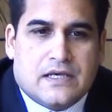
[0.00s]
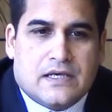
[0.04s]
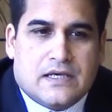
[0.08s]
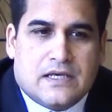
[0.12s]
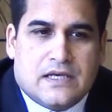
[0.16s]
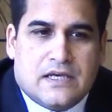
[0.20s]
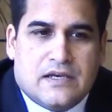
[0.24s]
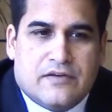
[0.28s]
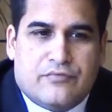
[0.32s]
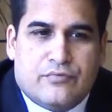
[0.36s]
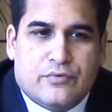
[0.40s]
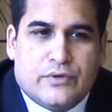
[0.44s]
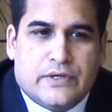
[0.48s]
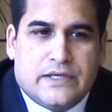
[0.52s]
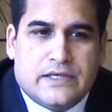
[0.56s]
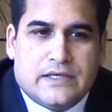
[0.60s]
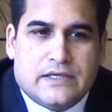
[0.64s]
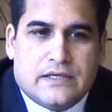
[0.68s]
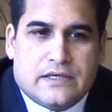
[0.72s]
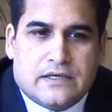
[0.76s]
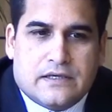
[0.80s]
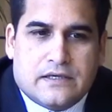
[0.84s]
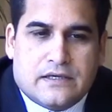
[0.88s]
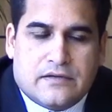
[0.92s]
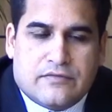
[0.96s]
If
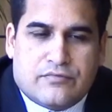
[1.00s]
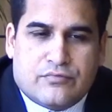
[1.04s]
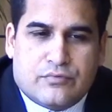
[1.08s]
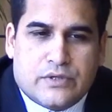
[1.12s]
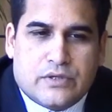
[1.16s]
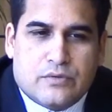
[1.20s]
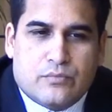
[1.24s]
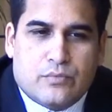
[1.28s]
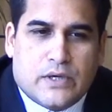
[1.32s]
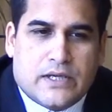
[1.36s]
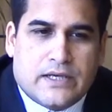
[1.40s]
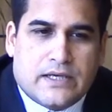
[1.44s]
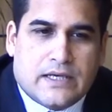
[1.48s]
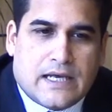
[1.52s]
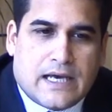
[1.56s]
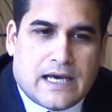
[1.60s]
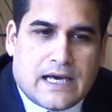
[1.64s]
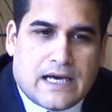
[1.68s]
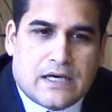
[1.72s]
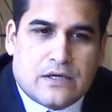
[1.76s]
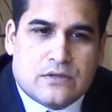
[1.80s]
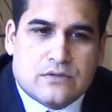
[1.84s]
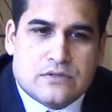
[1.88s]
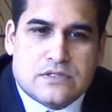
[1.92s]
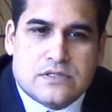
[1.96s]
we went
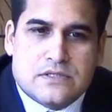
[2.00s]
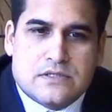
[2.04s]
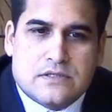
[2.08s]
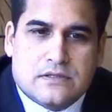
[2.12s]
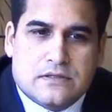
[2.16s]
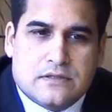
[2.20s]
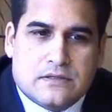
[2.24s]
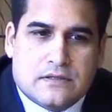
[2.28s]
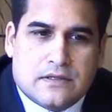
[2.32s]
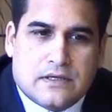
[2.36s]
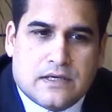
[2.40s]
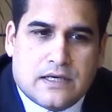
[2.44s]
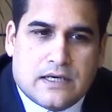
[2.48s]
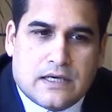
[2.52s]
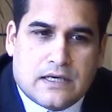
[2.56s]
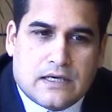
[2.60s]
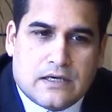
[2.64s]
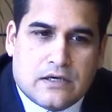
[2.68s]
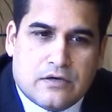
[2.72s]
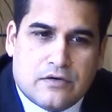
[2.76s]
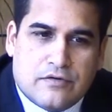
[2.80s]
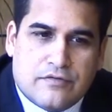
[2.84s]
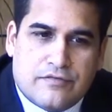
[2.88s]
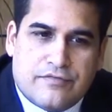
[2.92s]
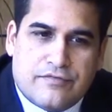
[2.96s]
out
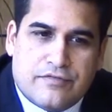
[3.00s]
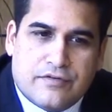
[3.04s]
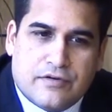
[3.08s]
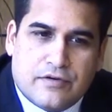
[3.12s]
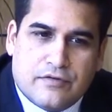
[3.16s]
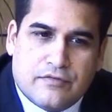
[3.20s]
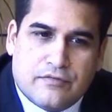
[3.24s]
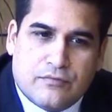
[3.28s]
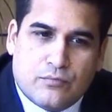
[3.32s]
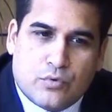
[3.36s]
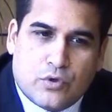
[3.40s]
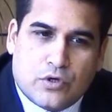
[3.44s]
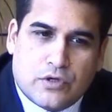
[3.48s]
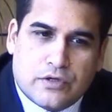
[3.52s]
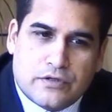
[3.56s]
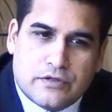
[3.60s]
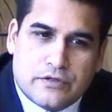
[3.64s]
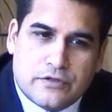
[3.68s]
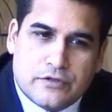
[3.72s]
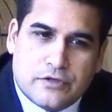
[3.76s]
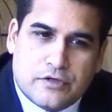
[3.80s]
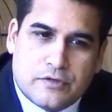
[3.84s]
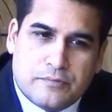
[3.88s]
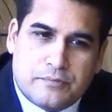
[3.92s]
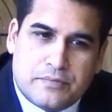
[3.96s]
of what
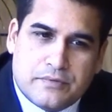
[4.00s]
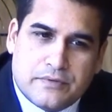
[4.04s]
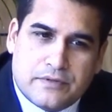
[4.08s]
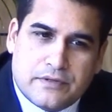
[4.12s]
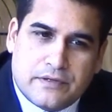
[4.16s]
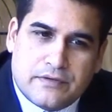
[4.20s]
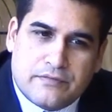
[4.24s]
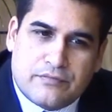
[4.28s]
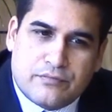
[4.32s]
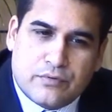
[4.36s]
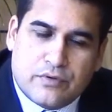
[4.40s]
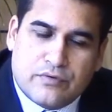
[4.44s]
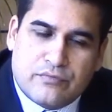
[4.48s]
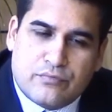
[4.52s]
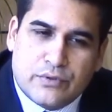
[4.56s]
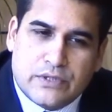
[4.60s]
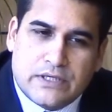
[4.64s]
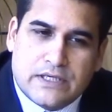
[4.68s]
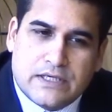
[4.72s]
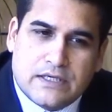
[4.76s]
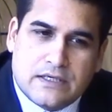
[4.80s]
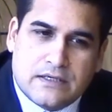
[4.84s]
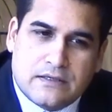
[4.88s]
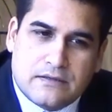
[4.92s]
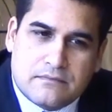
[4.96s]
Europe, if
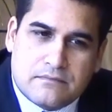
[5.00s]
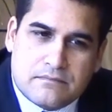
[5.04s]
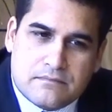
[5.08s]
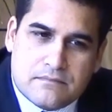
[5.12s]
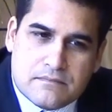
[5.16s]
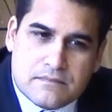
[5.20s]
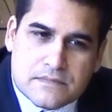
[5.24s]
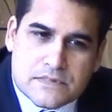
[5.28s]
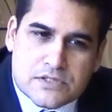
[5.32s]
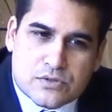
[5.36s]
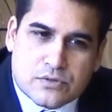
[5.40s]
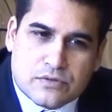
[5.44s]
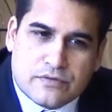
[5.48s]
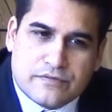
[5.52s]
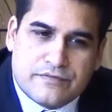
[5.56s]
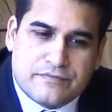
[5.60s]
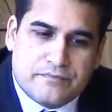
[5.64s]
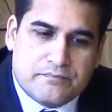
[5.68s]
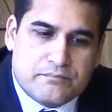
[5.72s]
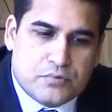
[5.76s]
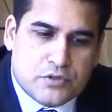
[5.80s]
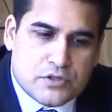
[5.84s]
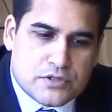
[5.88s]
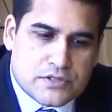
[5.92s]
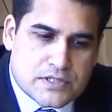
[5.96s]
we sort
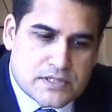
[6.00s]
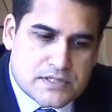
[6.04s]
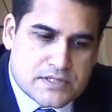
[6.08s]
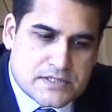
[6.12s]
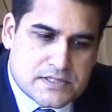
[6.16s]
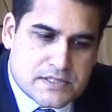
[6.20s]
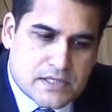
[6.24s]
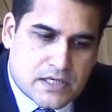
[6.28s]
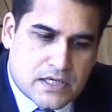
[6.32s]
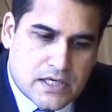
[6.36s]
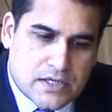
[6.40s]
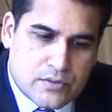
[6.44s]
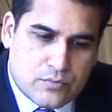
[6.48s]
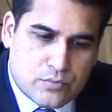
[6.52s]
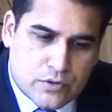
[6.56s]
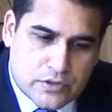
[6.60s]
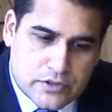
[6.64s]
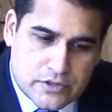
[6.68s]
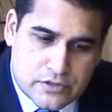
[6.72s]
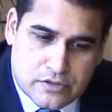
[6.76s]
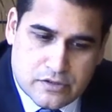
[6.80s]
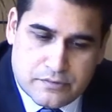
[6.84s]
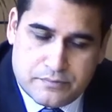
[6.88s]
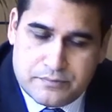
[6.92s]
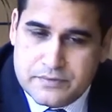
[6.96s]
of put aside what
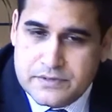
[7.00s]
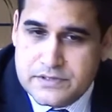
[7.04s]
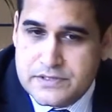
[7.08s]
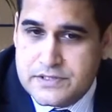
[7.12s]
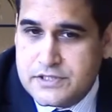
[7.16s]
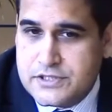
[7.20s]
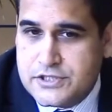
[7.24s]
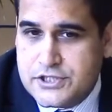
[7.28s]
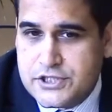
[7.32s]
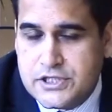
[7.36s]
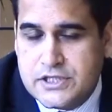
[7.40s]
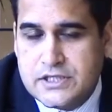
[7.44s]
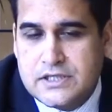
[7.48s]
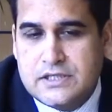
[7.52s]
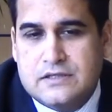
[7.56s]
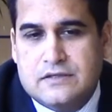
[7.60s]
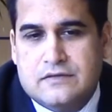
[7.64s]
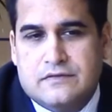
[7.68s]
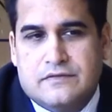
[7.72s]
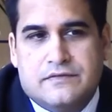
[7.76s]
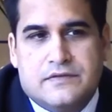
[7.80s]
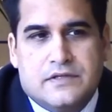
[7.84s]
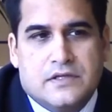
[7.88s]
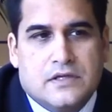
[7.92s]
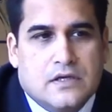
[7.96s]
Europe has
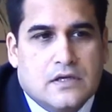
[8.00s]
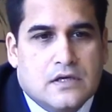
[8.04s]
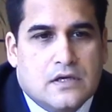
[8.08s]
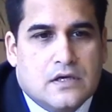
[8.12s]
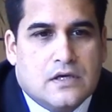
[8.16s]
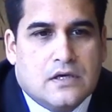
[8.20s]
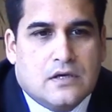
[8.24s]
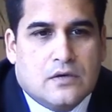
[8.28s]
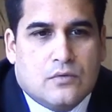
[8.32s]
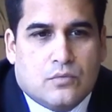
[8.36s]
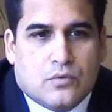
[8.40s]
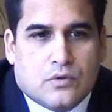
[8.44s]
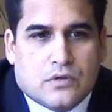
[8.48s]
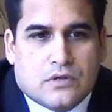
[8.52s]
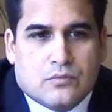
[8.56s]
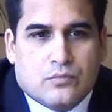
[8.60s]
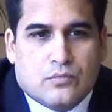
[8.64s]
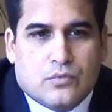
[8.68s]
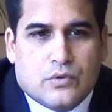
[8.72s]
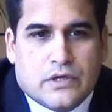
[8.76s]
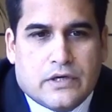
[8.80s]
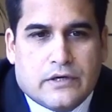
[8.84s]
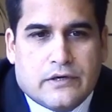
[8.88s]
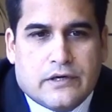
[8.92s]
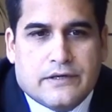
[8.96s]
achieved,
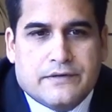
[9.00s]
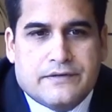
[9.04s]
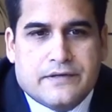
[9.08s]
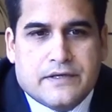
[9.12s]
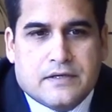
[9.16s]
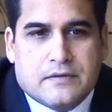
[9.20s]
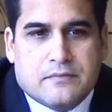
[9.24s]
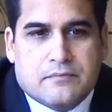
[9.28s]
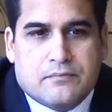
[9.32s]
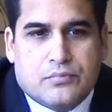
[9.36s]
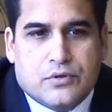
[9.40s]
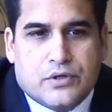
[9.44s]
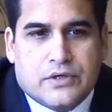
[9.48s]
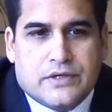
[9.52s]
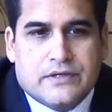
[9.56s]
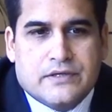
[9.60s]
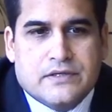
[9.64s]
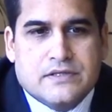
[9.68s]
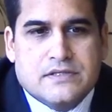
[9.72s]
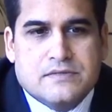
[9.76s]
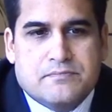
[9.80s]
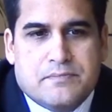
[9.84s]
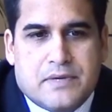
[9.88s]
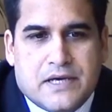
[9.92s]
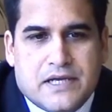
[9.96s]
where I think Britain
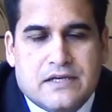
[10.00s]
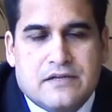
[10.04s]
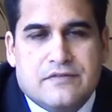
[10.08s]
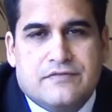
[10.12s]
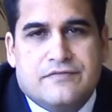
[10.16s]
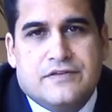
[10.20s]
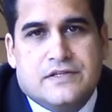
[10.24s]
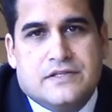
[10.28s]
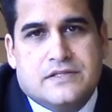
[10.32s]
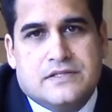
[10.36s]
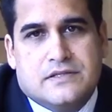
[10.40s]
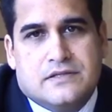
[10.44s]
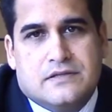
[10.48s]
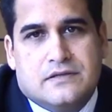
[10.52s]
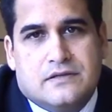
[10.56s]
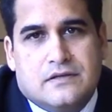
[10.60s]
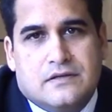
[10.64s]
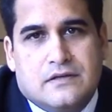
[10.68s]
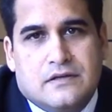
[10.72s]
has benefited